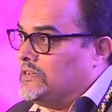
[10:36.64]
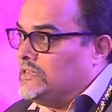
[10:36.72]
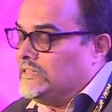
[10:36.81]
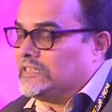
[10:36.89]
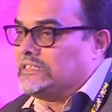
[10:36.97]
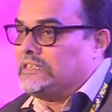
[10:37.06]

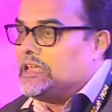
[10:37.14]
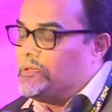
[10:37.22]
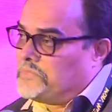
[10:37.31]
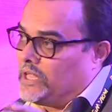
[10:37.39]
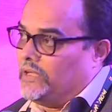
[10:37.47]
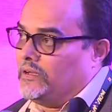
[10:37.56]
The same
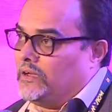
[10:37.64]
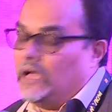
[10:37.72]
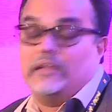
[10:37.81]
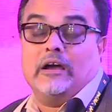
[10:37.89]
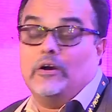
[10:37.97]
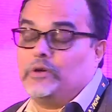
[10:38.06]
thing,
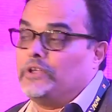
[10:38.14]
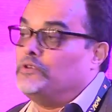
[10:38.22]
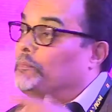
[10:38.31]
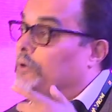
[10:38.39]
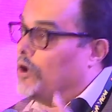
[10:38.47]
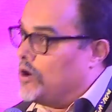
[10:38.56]
how can you
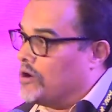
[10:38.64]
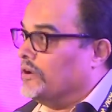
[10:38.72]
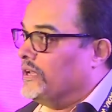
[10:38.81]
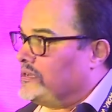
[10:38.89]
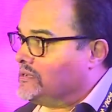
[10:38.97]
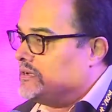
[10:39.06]
blog on
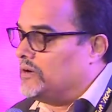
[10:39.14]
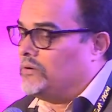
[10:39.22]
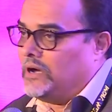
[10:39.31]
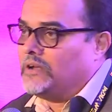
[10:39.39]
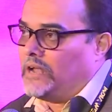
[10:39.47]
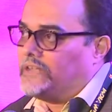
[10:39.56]
it
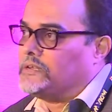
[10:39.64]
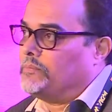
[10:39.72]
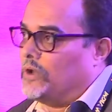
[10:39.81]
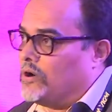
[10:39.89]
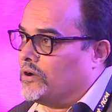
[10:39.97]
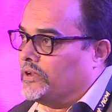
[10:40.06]
or write a
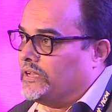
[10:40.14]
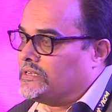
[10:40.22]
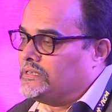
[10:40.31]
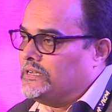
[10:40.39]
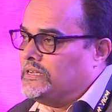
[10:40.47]
blog on it?